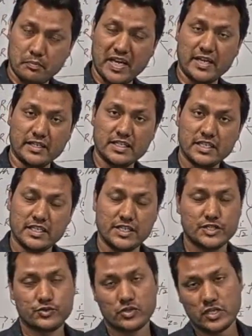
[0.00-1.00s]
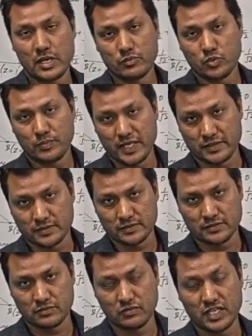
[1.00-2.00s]
plane is your w plane.
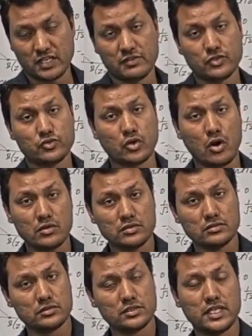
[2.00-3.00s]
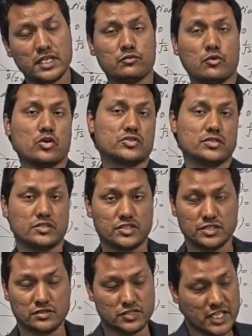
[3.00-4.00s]
Whatever you thought, that was your
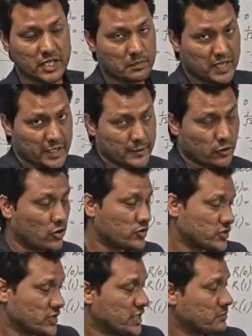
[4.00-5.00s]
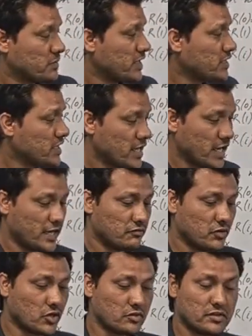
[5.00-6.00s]
z plane, on your z plane,
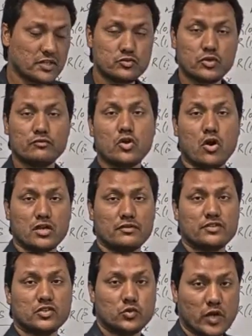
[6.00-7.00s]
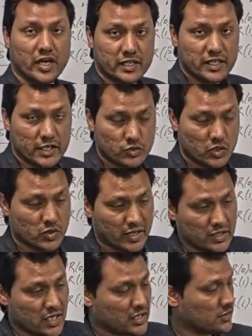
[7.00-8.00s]
and whatever you have got after drawing, actual
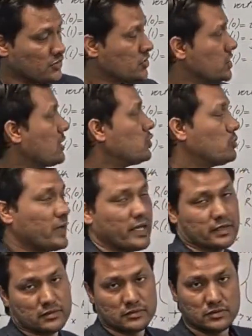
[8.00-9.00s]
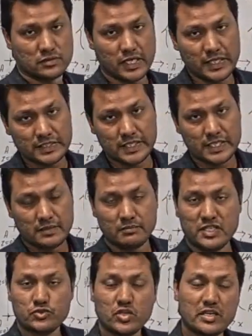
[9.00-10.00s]
drawing, there is a w plane, right?
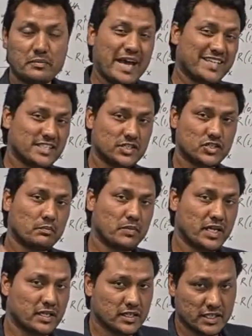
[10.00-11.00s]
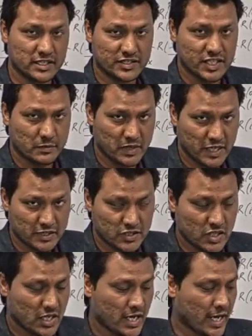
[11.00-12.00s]
Means your imagination plane is z
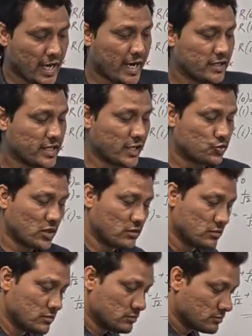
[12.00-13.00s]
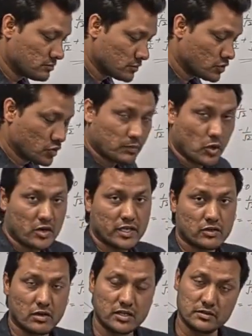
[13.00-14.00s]
planes, and the actual you are
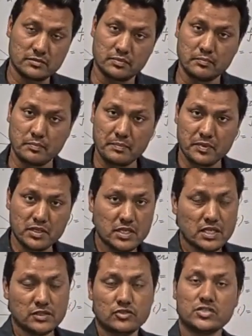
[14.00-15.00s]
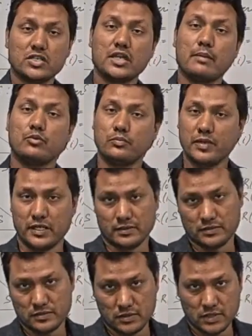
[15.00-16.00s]
plotting on its paper, there is a w
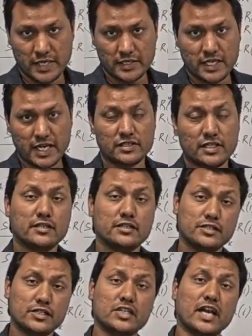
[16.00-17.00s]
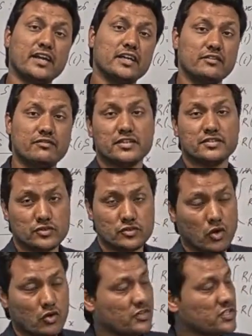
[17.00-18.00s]
plane, right? And there is a slight difference,
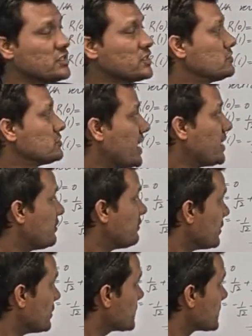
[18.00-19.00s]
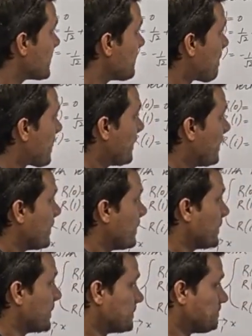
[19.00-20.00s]
always a slight difference.
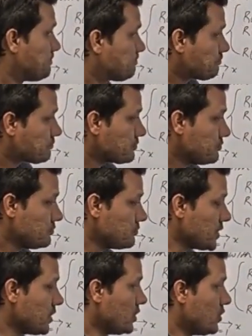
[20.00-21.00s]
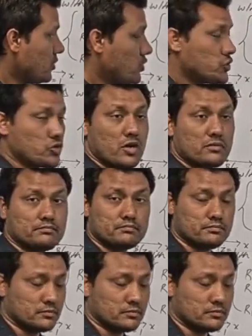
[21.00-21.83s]
Who is not a